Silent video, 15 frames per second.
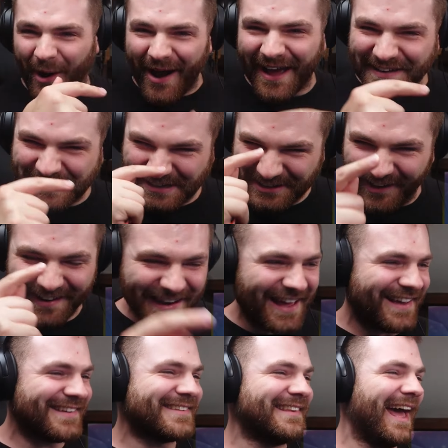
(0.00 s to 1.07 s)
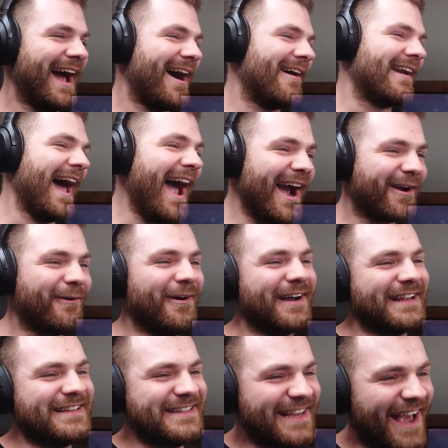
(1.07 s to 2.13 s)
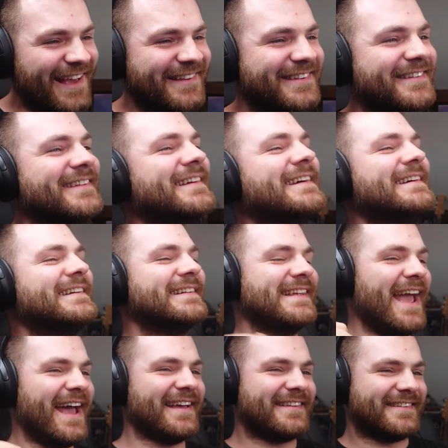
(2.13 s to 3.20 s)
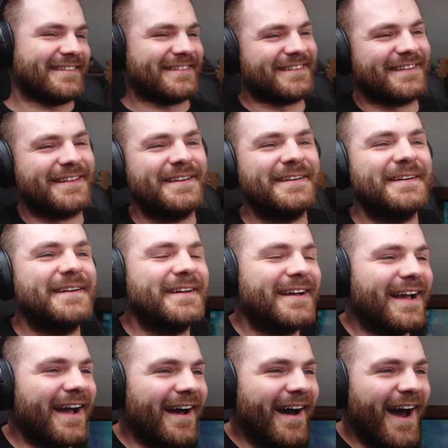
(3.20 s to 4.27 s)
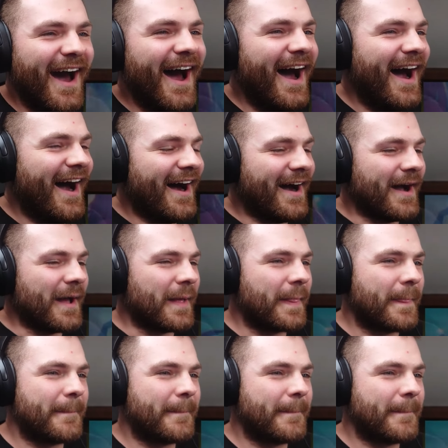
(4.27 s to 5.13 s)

boy did not let us down. Aqua, yes, yes. Ah! Oh.